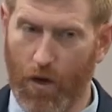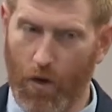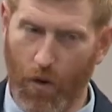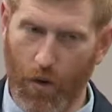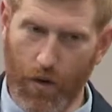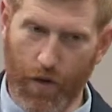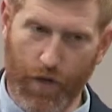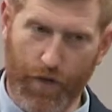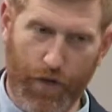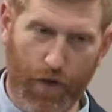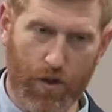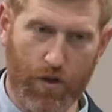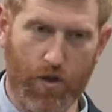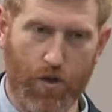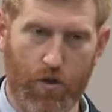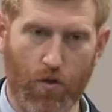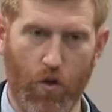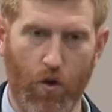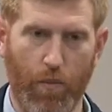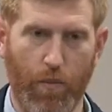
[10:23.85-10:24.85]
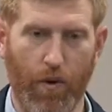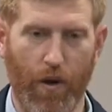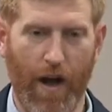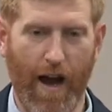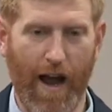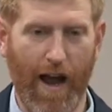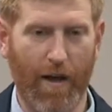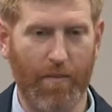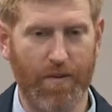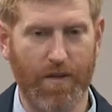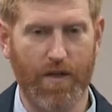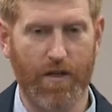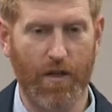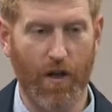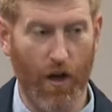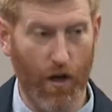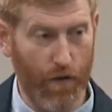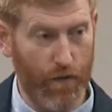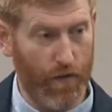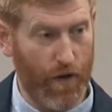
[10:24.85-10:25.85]
or the footstool, perhaps,
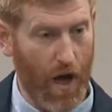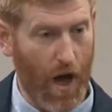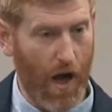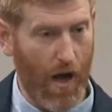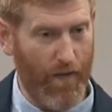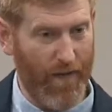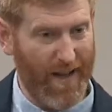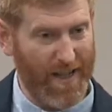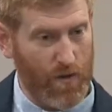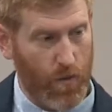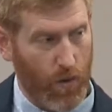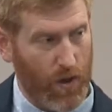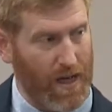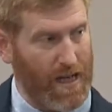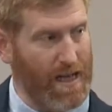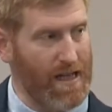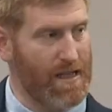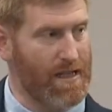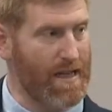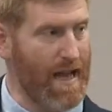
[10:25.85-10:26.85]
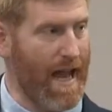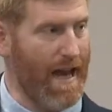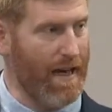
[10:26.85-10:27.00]
of God. That's where he sat